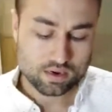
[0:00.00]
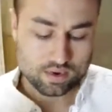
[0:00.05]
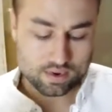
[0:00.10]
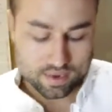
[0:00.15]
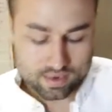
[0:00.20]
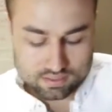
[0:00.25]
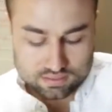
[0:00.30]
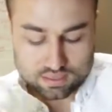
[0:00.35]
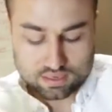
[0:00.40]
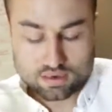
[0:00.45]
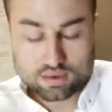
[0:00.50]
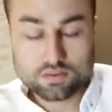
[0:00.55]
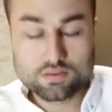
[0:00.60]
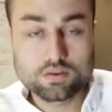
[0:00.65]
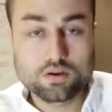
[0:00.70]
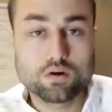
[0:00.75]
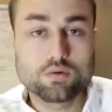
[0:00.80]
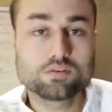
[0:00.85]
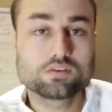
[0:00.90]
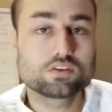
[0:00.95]
Next thing you need to
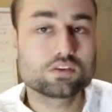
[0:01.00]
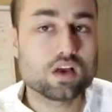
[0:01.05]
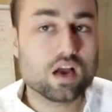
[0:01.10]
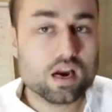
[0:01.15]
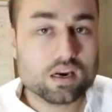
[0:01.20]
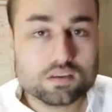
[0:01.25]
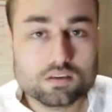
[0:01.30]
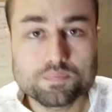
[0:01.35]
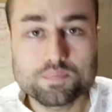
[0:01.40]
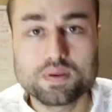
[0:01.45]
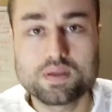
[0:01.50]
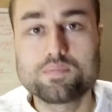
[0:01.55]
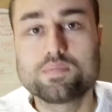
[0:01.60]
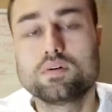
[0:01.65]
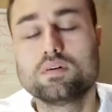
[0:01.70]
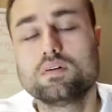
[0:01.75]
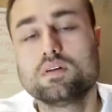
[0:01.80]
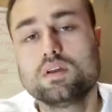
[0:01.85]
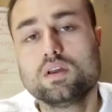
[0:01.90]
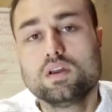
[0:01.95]
know is talk to
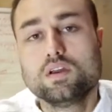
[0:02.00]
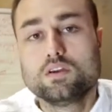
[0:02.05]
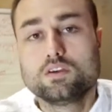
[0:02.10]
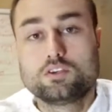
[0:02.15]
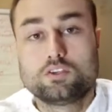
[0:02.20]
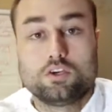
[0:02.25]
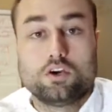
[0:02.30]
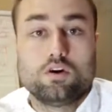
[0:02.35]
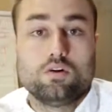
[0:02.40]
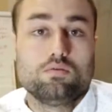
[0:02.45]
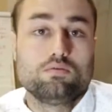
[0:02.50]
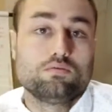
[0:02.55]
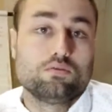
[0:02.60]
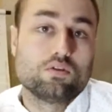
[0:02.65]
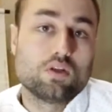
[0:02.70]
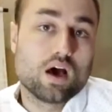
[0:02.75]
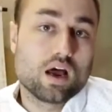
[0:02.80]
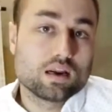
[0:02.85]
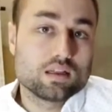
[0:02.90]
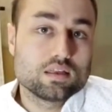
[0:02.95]
people. So a
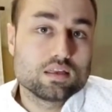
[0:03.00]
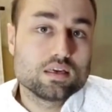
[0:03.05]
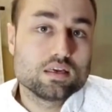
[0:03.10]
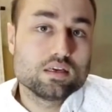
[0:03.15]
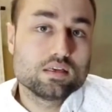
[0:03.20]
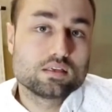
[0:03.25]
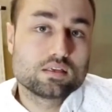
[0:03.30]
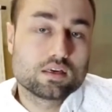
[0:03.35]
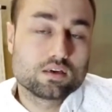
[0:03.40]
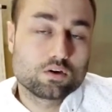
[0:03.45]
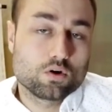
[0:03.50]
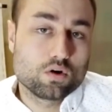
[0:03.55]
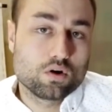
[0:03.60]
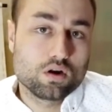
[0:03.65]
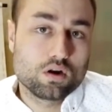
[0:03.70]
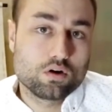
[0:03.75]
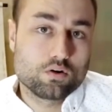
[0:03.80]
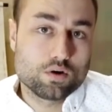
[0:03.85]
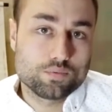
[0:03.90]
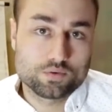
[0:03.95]
lot of these
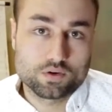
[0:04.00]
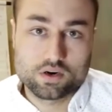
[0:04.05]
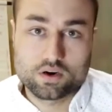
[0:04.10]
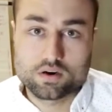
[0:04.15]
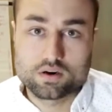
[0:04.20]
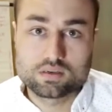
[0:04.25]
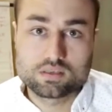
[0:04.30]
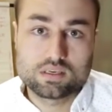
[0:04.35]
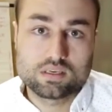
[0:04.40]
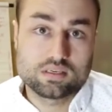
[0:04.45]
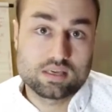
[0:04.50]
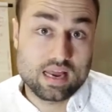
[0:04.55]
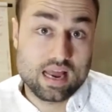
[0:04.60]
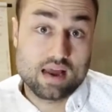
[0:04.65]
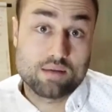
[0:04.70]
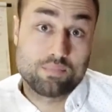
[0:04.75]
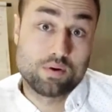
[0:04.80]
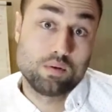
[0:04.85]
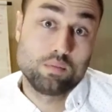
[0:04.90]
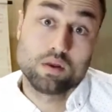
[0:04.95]
cryptocurrencies, they
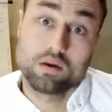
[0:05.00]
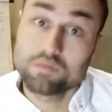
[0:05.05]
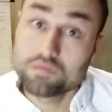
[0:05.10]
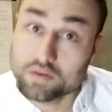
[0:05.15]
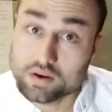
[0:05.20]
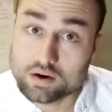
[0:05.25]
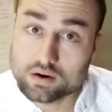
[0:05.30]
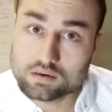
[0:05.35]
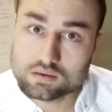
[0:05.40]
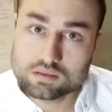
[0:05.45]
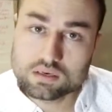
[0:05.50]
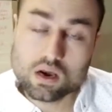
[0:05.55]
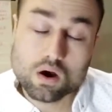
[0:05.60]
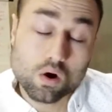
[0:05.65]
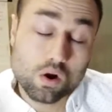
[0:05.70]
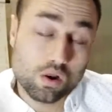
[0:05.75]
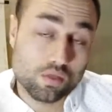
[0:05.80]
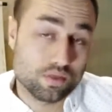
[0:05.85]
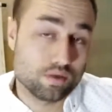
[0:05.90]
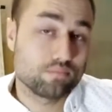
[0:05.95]
have public figures. Not
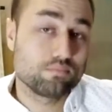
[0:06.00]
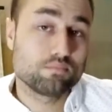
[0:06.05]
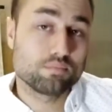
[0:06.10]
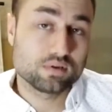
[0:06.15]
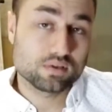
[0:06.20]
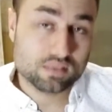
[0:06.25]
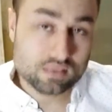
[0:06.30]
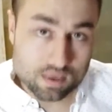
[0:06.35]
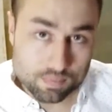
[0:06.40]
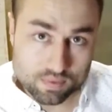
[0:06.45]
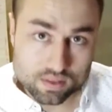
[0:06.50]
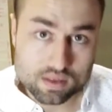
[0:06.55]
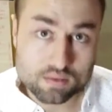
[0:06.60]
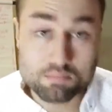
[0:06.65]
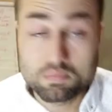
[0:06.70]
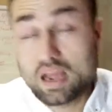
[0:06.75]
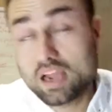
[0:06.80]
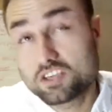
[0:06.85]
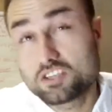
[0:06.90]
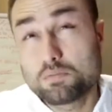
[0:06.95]
all of them, but some of
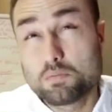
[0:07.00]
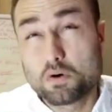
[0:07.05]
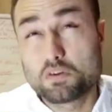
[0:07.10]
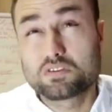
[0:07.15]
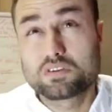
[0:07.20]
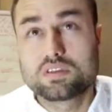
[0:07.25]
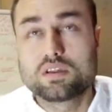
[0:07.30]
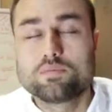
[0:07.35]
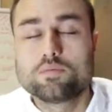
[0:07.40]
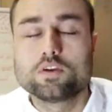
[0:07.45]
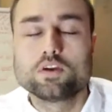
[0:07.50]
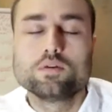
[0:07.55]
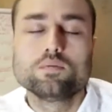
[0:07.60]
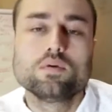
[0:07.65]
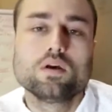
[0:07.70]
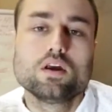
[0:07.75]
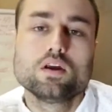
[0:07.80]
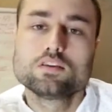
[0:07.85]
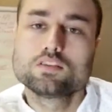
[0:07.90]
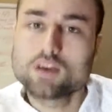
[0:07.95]
them. Actually, most of them do.
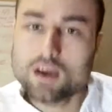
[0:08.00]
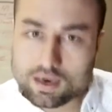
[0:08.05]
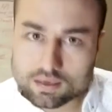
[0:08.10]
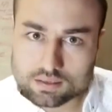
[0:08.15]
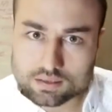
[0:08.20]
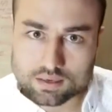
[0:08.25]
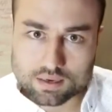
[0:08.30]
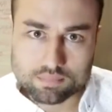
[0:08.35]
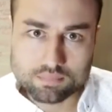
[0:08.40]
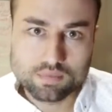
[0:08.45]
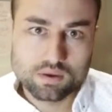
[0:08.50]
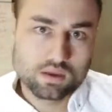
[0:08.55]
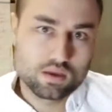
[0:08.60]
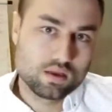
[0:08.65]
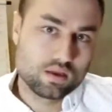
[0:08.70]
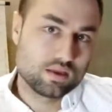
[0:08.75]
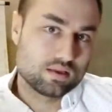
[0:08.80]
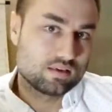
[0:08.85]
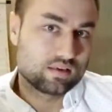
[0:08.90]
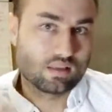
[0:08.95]
Talk to them.
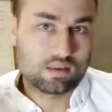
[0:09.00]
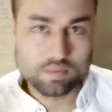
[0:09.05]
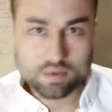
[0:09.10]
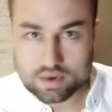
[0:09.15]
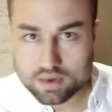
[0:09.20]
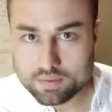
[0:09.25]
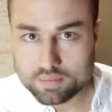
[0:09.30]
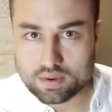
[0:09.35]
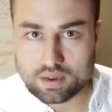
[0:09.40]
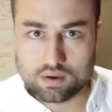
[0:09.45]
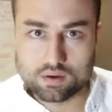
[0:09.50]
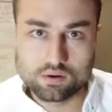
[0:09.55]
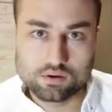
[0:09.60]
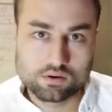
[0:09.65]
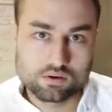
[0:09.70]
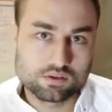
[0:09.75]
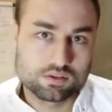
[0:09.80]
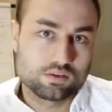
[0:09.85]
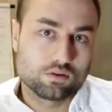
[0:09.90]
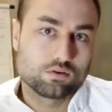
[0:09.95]
Send them an email
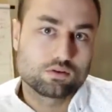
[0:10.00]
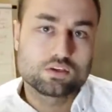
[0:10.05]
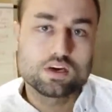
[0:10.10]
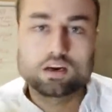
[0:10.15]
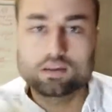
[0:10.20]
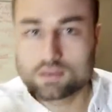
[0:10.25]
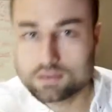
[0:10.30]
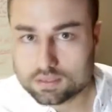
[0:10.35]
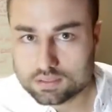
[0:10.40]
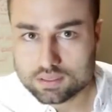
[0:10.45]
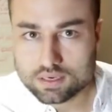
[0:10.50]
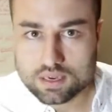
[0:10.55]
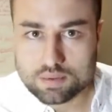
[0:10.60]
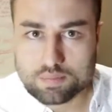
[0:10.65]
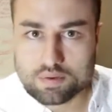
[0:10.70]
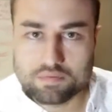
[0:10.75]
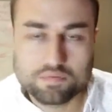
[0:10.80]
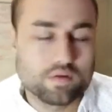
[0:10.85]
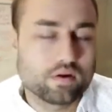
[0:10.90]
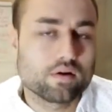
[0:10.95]
or talk to the
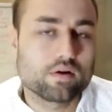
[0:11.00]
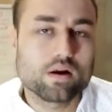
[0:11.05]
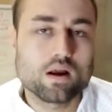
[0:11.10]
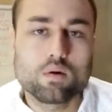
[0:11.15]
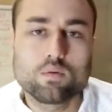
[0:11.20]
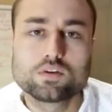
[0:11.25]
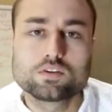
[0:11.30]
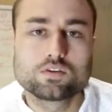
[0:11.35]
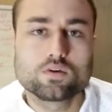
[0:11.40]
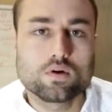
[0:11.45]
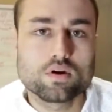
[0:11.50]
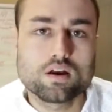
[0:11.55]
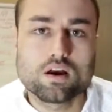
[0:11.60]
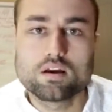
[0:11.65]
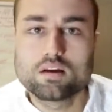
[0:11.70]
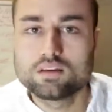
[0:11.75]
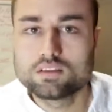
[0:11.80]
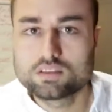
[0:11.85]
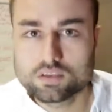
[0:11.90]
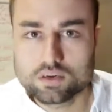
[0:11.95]
team and figure out what's going
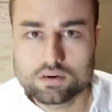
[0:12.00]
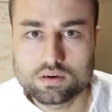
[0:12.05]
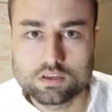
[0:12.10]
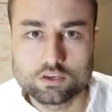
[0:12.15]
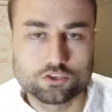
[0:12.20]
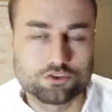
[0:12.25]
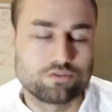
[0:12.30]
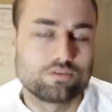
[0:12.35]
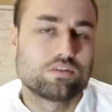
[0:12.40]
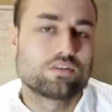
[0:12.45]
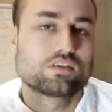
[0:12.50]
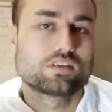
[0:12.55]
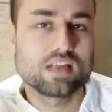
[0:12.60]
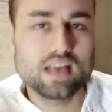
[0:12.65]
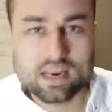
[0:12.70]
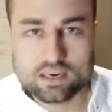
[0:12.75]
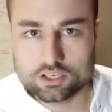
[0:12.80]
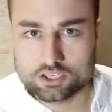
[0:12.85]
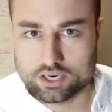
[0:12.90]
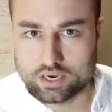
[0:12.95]
on internally. Join their
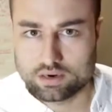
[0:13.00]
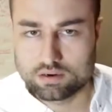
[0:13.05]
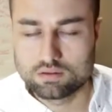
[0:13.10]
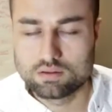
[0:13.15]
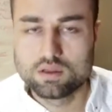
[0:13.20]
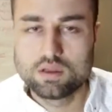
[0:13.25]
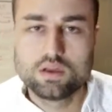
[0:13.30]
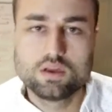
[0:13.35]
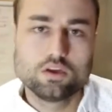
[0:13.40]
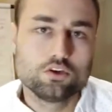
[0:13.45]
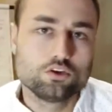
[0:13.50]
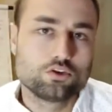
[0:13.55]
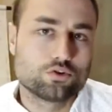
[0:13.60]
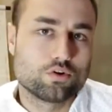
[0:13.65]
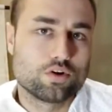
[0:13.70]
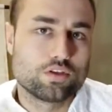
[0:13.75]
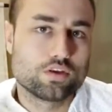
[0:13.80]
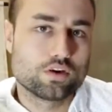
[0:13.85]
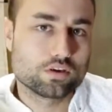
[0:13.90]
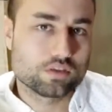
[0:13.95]
Slack channel.
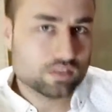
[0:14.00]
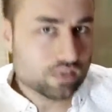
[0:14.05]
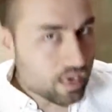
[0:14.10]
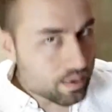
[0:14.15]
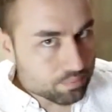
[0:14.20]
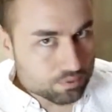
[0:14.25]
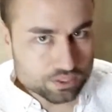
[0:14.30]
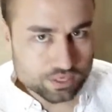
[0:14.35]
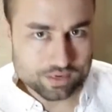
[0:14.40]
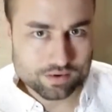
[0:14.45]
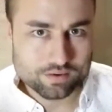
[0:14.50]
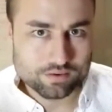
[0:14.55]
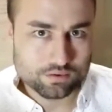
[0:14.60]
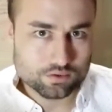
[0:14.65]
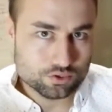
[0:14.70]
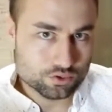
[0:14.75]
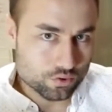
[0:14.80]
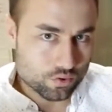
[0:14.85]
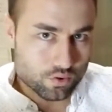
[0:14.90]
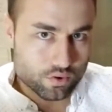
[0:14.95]
Join their Skype channel.
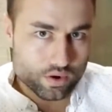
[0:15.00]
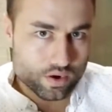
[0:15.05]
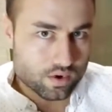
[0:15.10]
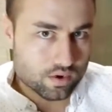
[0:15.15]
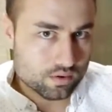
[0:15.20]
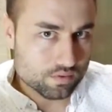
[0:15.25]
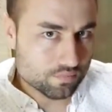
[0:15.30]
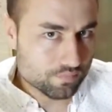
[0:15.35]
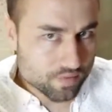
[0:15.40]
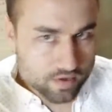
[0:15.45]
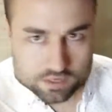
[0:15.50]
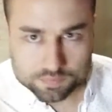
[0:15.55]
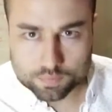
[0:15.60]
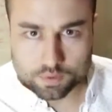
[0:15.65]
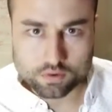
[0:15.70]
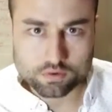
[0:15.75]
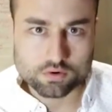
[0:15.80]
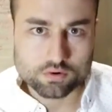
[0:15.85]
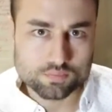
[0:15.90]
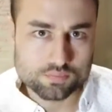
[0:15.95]
Join
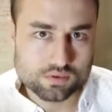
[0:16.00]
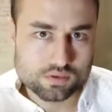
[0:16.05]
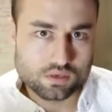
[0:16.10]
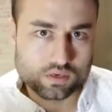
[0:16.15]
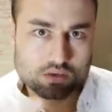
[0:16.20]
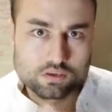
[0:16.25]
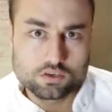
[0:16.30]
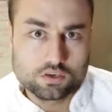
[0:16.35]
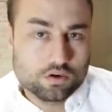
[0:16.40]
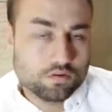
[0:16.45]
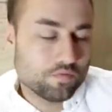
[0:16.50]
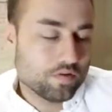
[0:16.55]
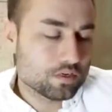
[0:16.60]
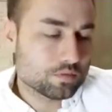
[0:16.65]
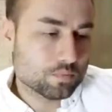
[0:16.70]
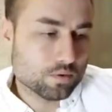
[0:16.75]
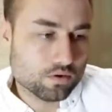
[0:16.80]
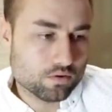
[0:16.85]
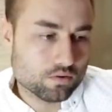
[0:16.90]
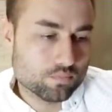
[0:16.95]
Facebook groups. So there's a good
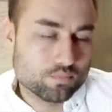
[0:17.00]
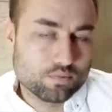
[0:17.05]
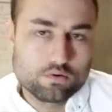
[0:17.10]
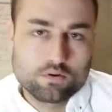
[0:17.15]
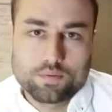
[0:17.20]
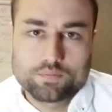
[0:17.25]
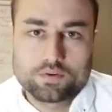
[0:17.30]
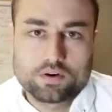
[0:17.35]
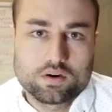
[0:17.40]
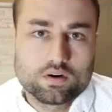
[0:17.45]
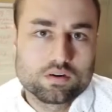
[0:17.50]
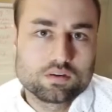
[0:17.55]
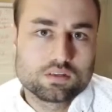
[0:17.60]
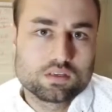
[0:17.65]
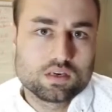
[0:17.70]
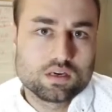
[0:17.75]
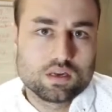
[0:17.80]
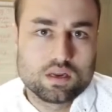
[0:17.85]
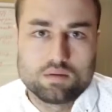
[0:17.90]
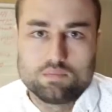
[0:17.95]
Facebook group,
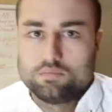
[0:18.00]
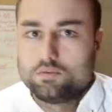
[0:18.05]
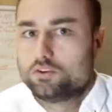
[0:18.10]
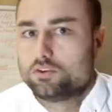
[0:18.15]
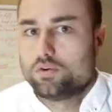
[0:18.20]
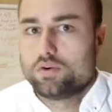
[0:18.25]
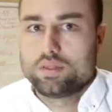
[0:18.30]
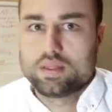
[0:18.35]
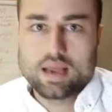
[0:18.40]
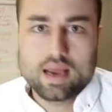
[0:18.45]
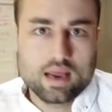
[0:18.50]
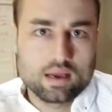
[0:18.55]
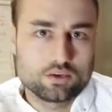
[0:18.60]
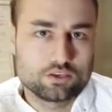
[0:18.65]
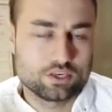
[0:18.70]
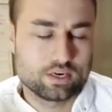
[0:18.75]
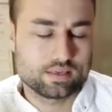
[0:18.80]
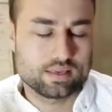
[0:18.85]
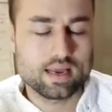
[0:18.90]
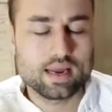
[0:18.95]
Cryptocurrency Club. Join that.
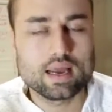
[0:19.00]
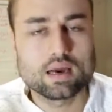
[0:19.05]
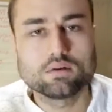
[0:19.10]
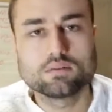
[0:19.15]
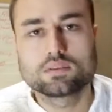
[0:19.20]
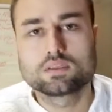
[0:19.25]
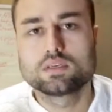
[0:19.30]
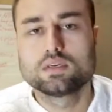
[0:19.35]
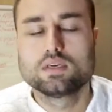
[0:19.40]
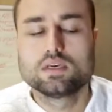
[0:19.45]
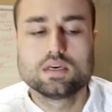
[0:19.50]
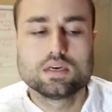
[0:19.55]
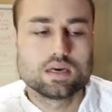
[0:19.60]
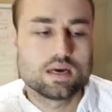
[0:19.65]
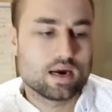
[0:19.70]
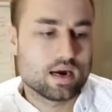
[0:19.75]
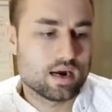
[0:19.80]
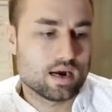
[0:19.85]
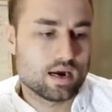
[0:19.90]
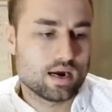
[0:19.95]
Check that out.
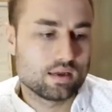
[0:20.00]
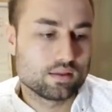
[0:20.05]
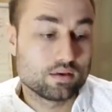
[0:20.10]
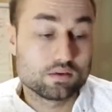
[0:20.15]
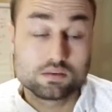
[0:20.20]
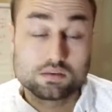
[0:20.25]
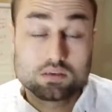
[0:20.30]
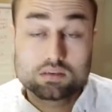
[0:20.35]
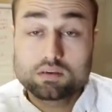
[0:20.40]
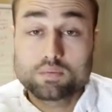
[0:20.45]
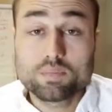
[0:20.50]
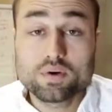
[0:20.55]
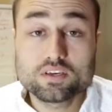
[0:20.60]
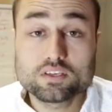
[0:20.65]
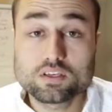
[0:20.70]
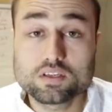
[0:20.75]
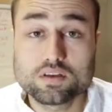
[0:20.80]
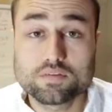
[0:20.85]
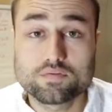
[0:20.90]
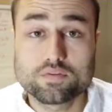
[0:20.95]
There's a
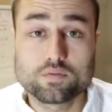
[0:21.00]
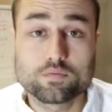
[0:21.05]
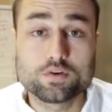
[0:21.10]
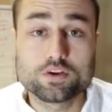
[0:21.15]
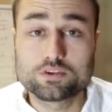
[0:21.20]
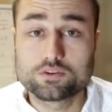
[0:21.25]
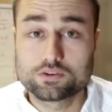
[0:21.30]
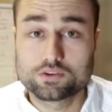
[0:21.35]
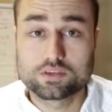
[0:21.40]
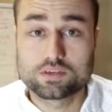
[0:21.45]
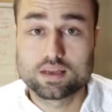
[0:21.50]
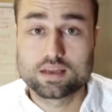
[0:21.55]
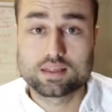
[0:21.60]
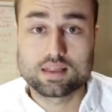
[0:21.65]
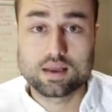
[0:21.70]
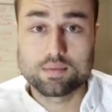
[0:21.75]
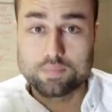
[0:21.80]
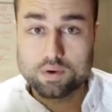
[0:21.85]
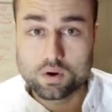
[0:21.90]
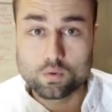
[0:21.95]
bunch of different resources like
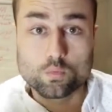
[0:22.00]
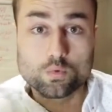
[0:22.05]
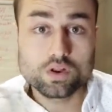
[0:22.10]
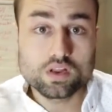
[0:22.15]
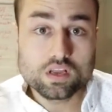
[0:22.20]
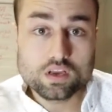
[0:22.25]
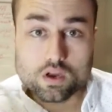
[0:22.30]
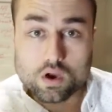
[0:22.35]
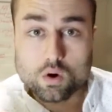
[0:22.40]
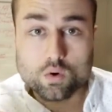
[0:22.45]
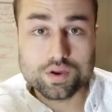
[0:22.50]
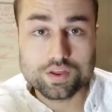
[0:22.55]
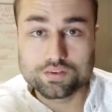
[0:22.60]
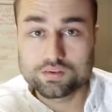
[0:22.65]
that, but really go